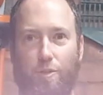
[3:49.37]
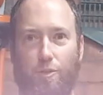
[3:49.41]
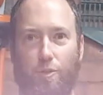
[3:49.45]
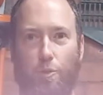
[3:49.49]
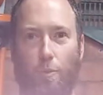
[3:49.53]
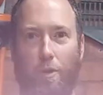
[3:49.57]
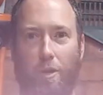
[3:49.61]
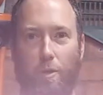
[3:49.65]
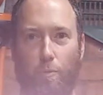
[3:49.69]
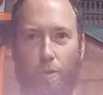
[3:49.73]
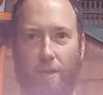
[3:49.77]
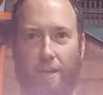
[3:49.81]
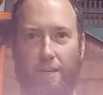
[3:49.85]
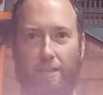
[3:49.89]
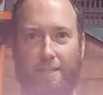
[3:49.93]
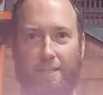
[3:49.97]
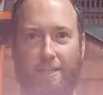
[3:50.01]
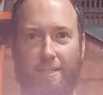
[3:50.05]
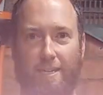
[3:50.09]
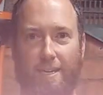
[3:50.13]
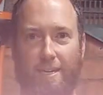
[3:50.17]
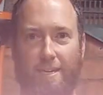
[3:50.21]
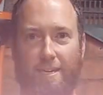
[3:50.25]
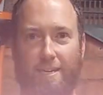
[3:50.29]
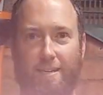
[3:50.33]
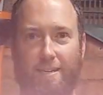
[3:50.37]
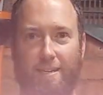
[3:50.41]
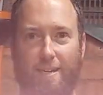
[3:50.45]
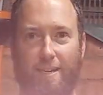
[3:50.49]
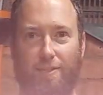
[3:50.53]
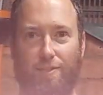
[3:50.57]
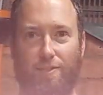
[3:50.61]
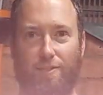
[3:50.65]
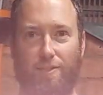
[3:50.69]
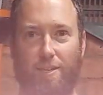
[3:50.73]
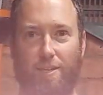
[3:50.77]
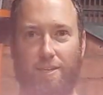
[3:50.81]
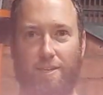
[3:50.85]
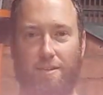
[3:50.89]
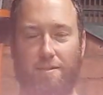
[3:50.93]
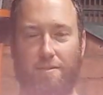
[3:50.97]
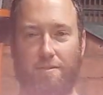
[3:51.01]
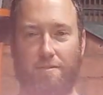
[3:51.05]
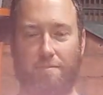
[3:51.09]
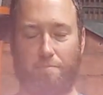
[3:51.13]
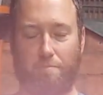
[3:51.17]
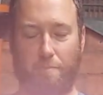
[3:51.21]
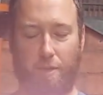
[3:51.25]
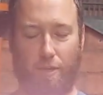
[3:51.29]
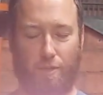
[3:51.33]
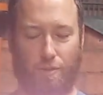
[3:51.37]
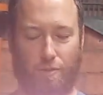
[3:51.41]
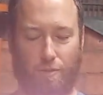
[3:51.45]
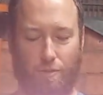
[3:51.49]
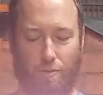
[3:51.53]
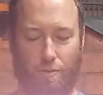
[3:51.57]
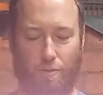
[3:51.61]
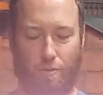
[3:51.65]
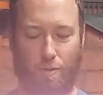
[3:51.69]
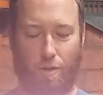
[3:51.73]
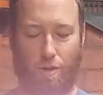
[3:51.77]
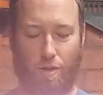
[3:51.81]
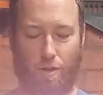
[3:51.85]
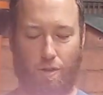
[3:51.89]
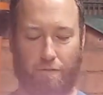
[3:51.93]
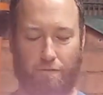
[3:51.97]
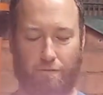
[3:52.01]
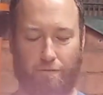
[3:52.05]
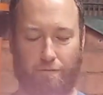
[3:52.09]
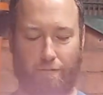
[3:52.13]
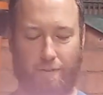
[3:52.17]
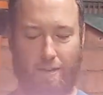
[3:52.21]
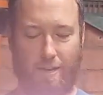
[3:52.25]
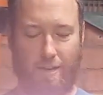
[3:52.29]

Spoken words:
20 watt LED, it's a mixture of